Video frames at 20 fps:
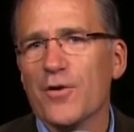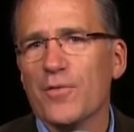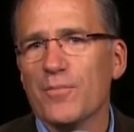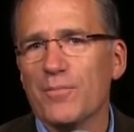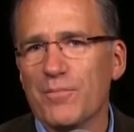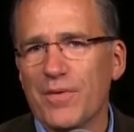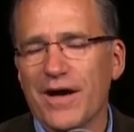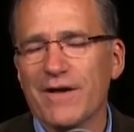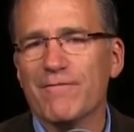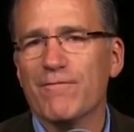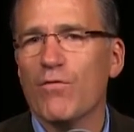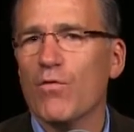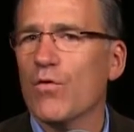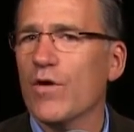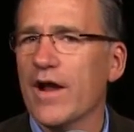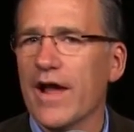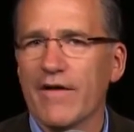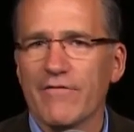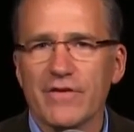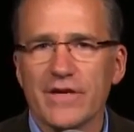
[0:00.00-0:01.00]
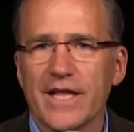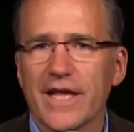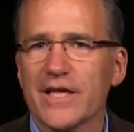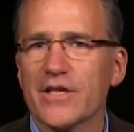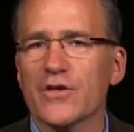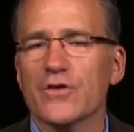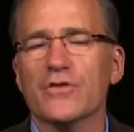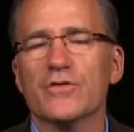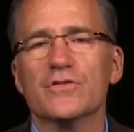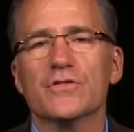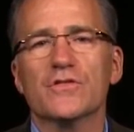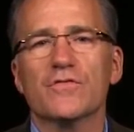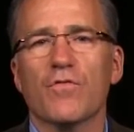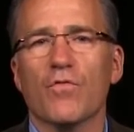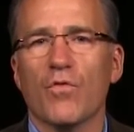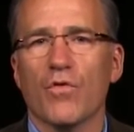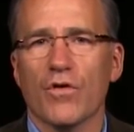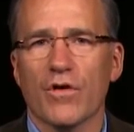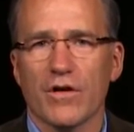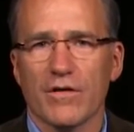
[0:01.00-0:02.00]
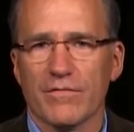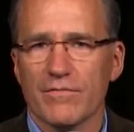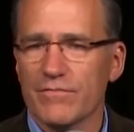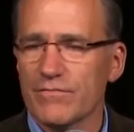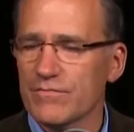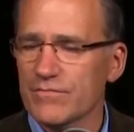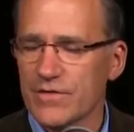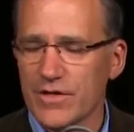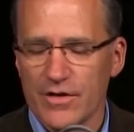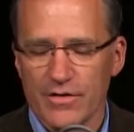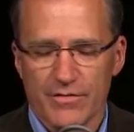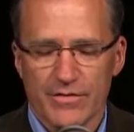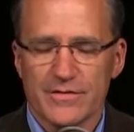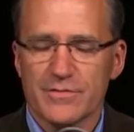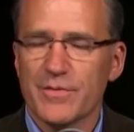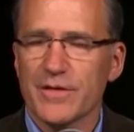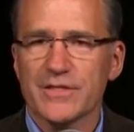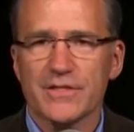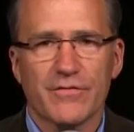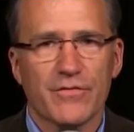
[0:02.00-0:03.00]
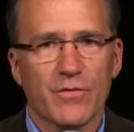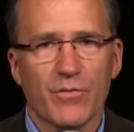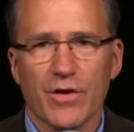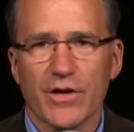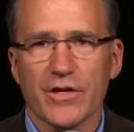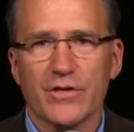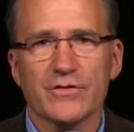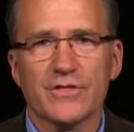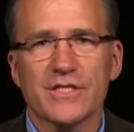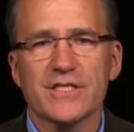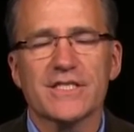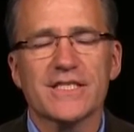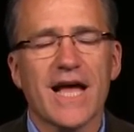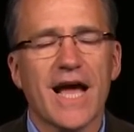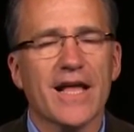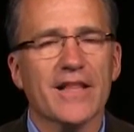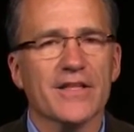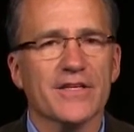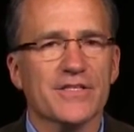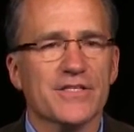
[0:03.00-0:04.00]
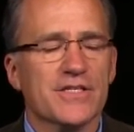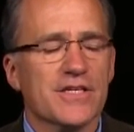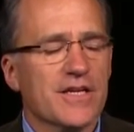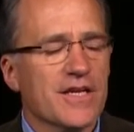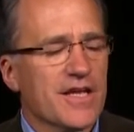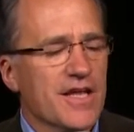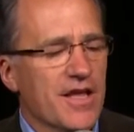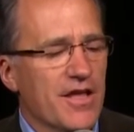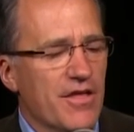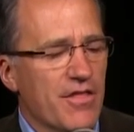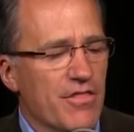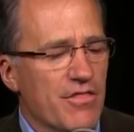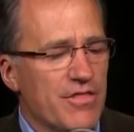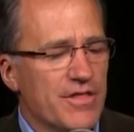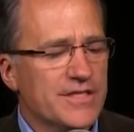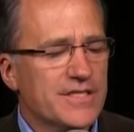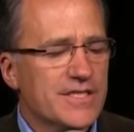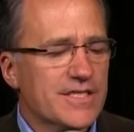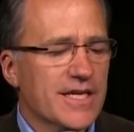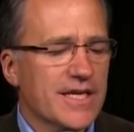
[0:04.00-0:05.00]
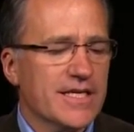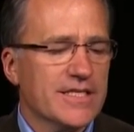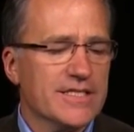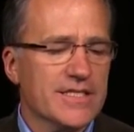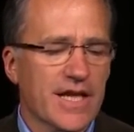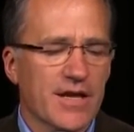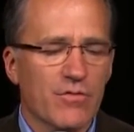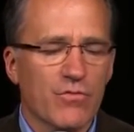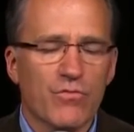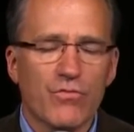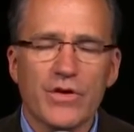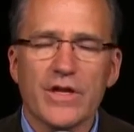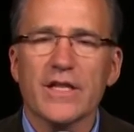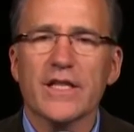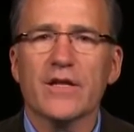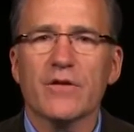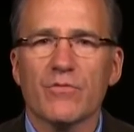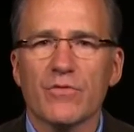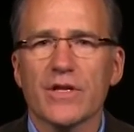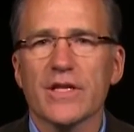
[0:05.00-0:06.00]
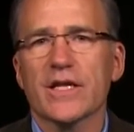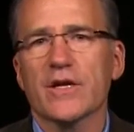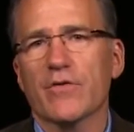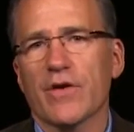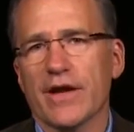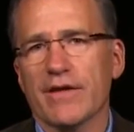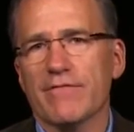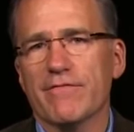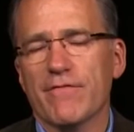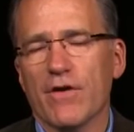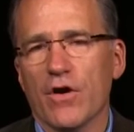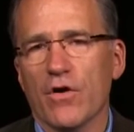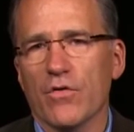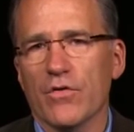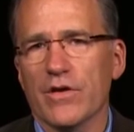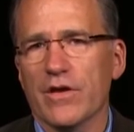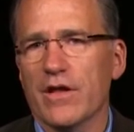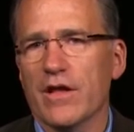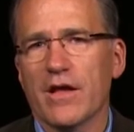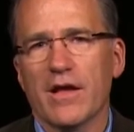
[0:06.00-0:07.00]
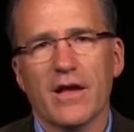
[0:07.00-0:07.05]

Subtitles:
But for everyday use, for, especially if you want to use a stylus, this is a really, really great phone.